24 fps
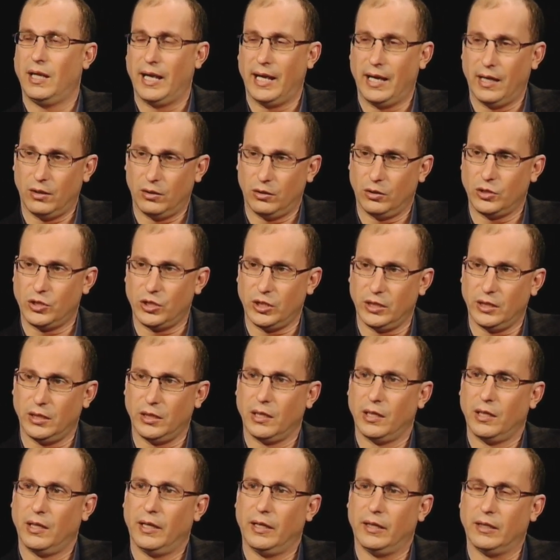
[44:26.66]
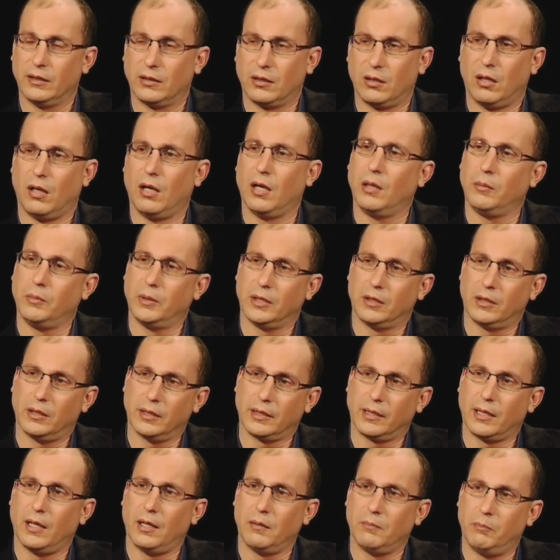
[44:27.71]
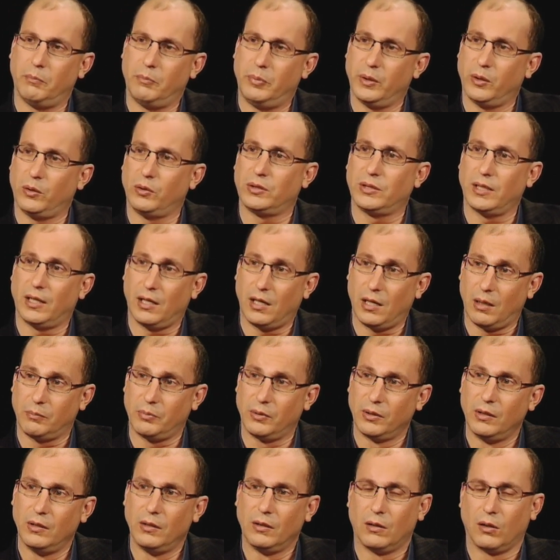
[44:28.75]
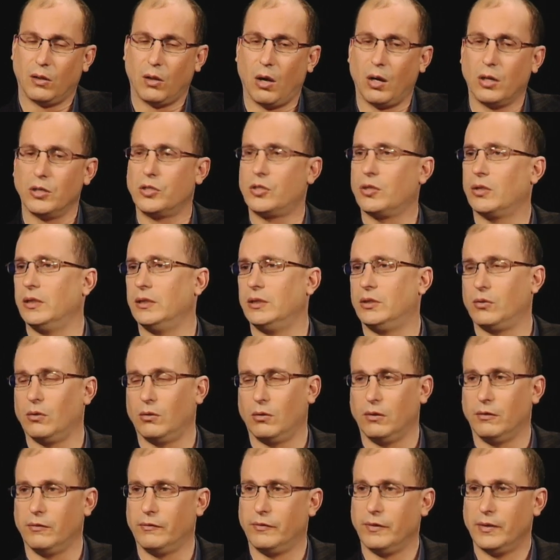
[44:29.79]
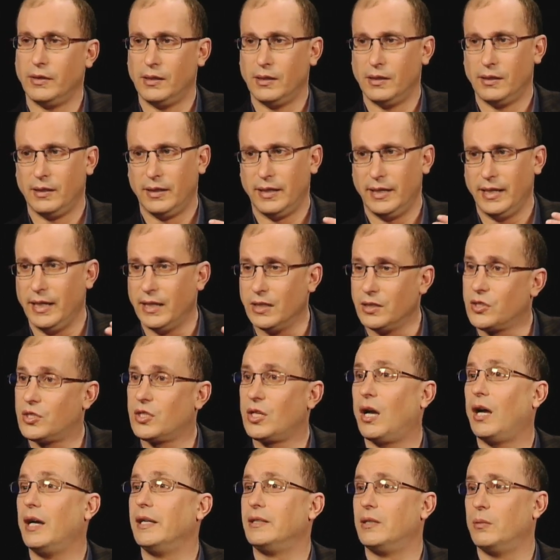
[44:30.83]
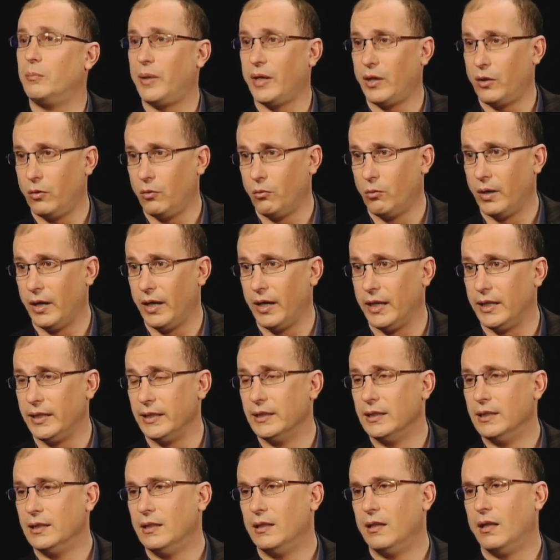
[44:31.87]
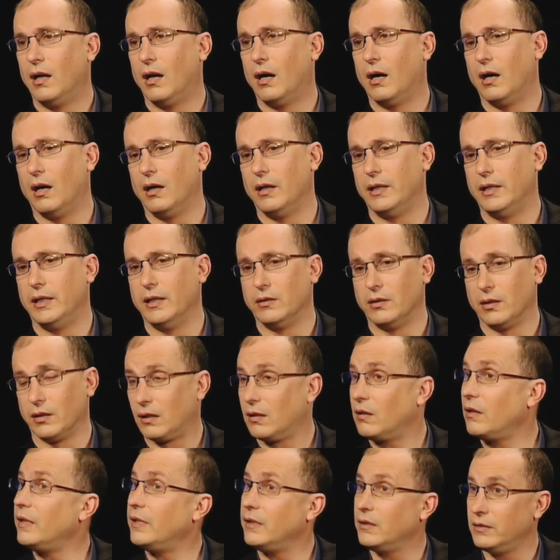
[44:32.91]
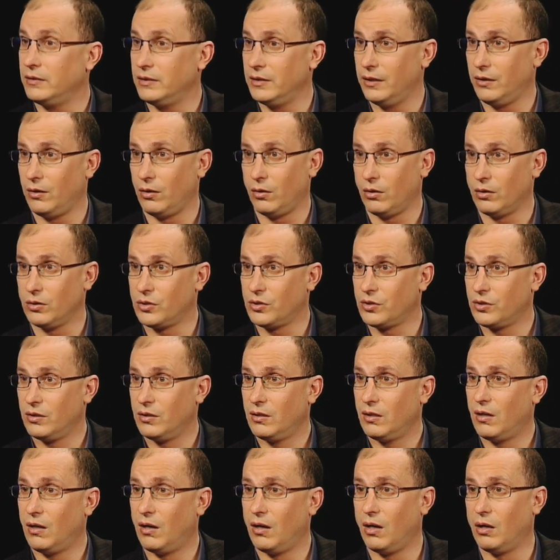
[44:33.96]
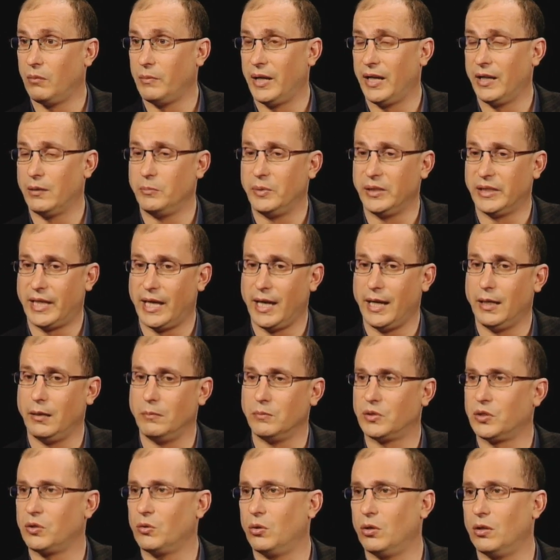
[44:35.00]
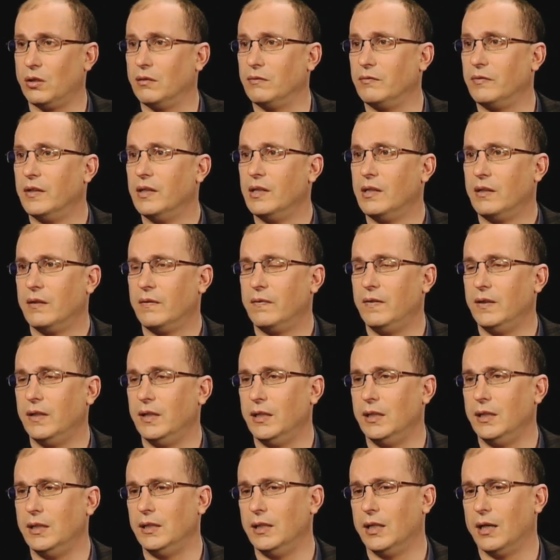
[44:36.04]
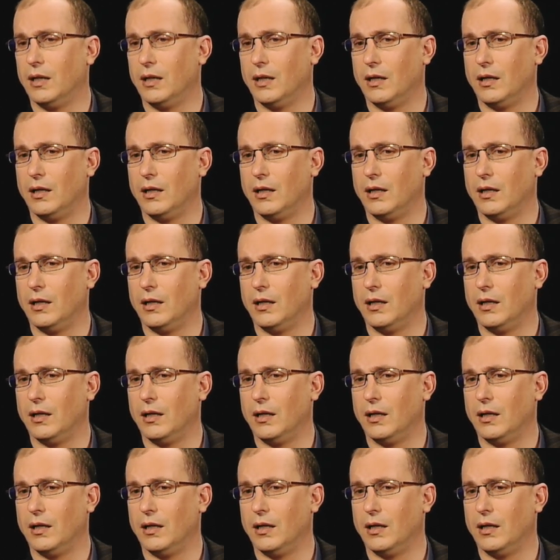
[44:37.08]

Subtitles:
energy, and climate that got built up largely sort of inside the Beltway in the Clinton years, and became sort of the